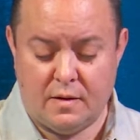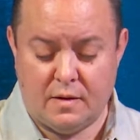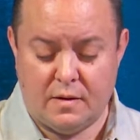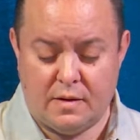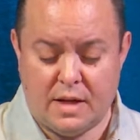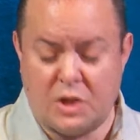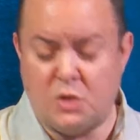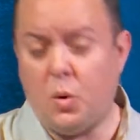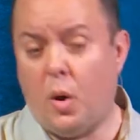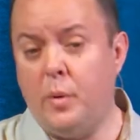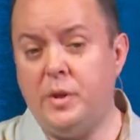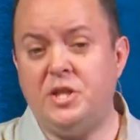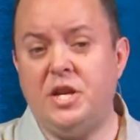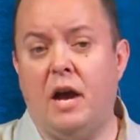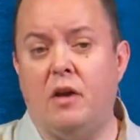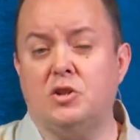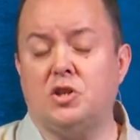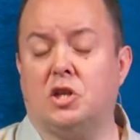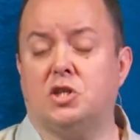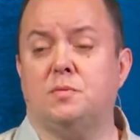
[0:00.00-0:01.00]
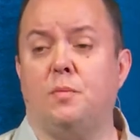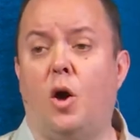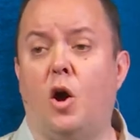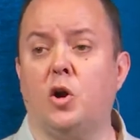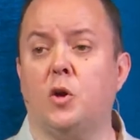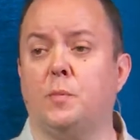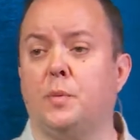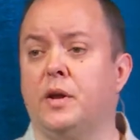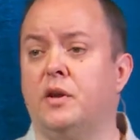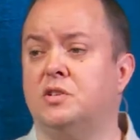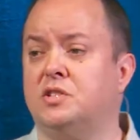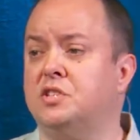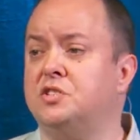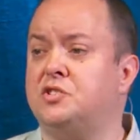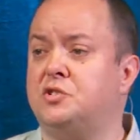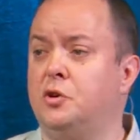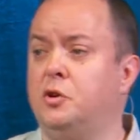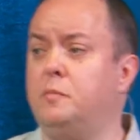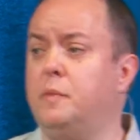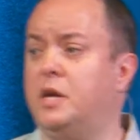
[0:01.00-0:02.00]
That's why we challenge our small group leaders in
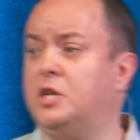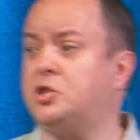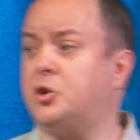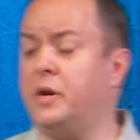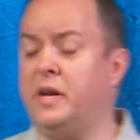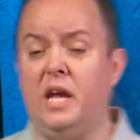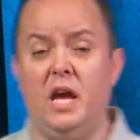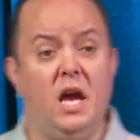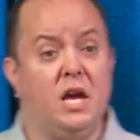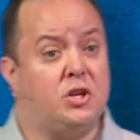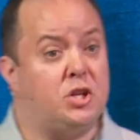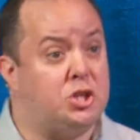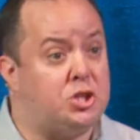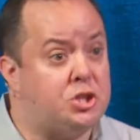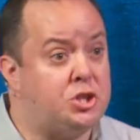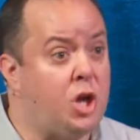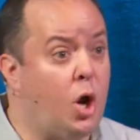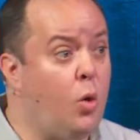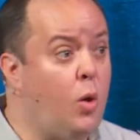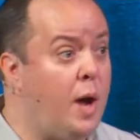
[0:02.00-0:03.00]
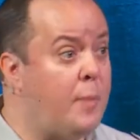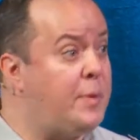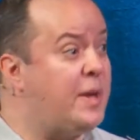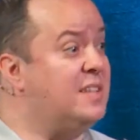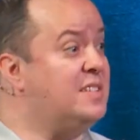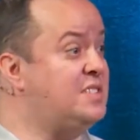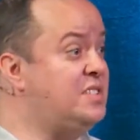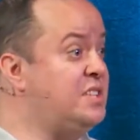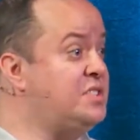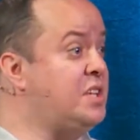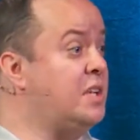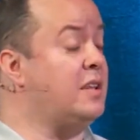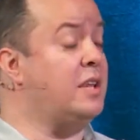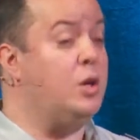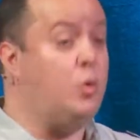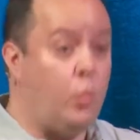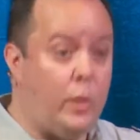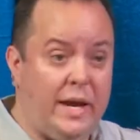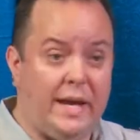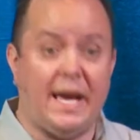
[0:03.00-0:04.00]
student ministry to show up
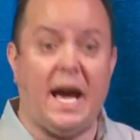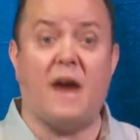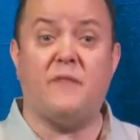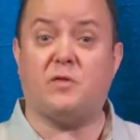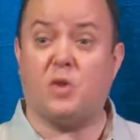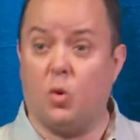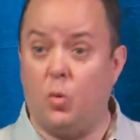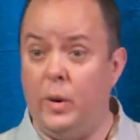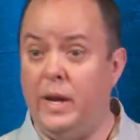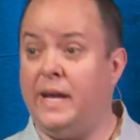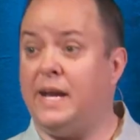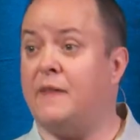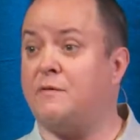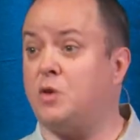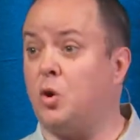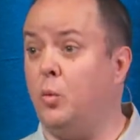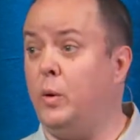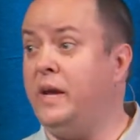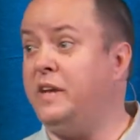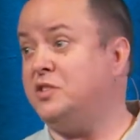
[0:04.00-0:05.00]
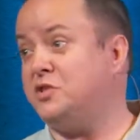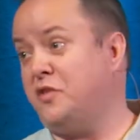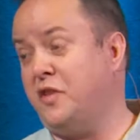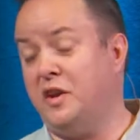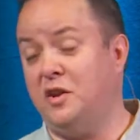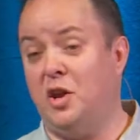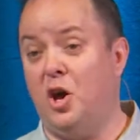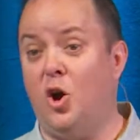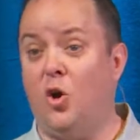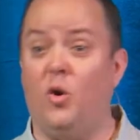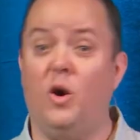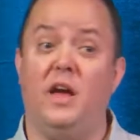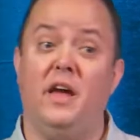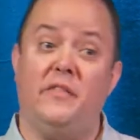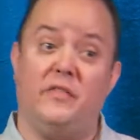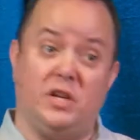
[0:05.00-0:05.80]
consistently week after week after week so they know